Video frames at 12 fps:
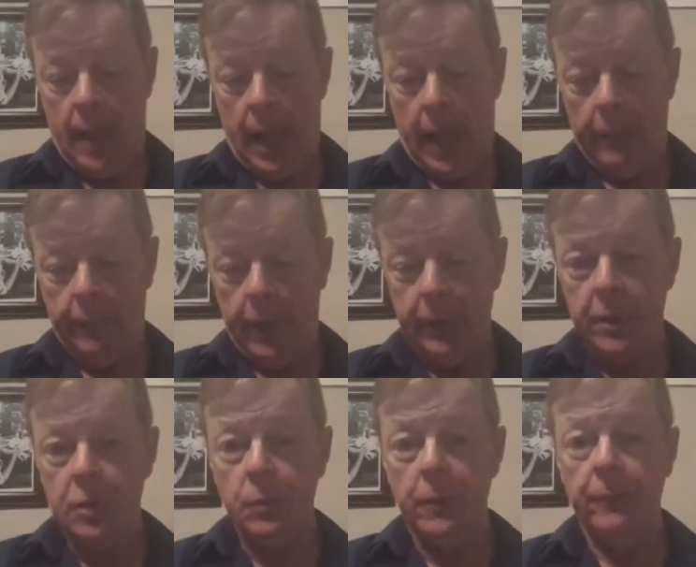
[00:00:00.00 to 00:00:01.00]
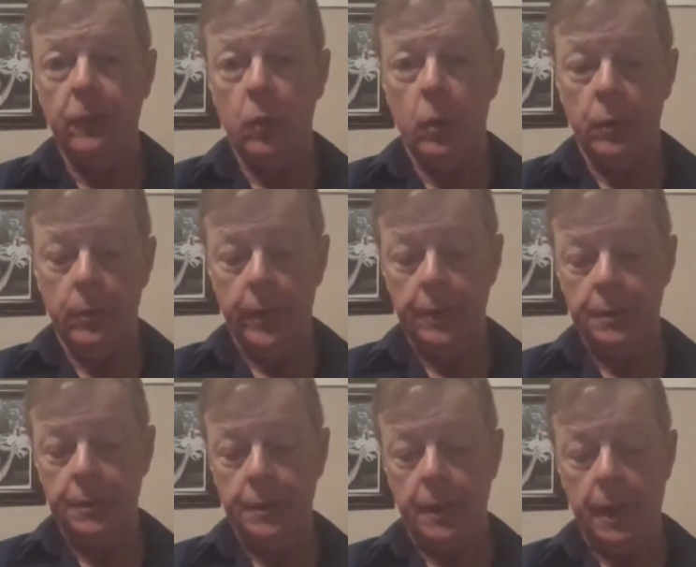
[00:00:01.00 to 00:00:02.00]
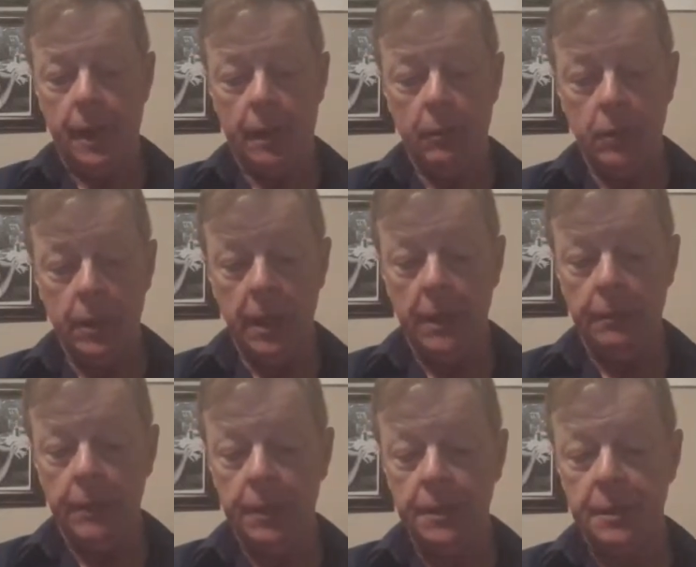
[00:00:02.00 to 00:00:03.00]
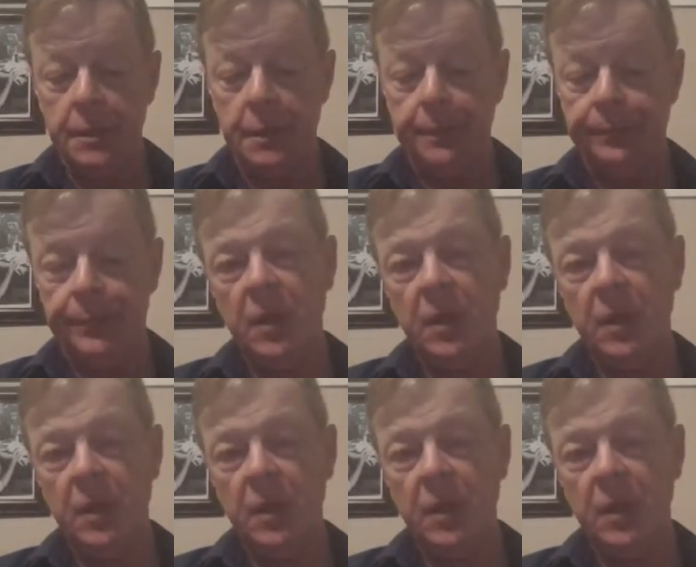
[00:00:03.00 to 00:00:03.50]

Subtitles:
I bought this one for one reason, and I will keep this.